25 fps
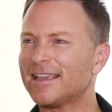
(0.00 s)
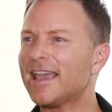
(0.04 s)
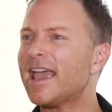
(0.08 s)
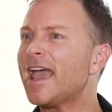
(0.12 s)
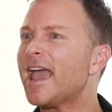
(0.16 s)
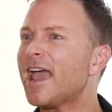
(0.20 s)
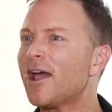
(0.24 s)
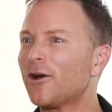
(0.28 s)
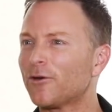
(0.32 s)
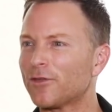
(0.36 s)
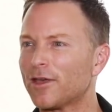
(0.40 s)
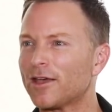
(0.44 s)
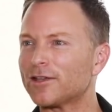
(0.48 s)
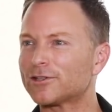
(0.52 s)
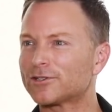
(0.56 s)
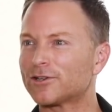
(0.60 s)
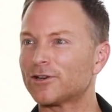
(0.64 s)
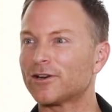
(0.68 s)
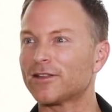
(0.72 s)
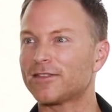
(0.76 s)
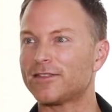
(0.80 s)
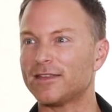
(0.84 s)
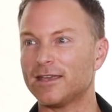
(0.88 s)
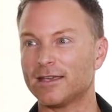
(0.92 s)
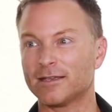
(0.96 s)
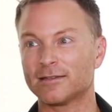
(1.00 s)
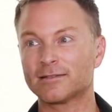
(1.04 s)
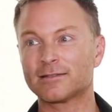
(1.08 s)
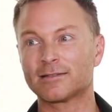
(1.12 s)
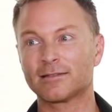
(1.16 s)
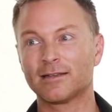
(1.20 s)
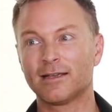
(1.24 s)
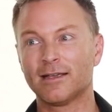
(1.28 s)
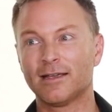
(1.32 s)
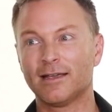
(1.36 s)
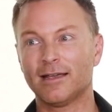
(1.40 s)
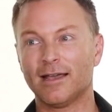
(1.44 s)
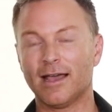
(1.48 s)
Yeah, all those kind of things.
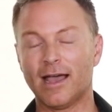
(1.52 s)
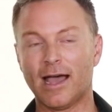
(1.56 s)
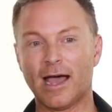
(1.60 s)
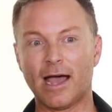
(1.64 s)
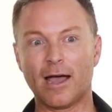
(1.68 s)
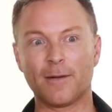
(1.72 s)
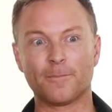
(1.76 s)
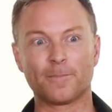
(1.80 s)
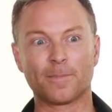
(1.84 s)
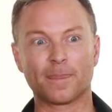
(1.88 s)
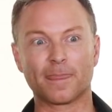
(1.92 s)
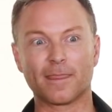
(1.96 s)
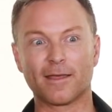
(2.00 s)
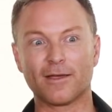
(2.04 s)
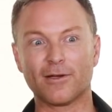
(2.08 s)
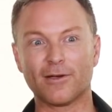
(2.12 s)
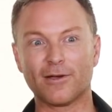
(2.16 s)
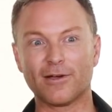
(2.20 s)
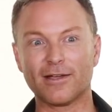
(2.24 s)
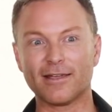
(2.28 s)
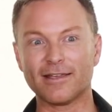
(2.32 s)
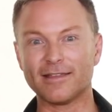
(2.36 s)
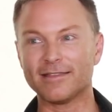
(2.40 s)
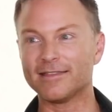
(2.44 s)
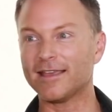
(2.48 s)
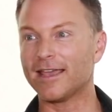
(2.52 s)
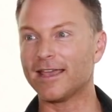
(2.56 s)
Yeah. In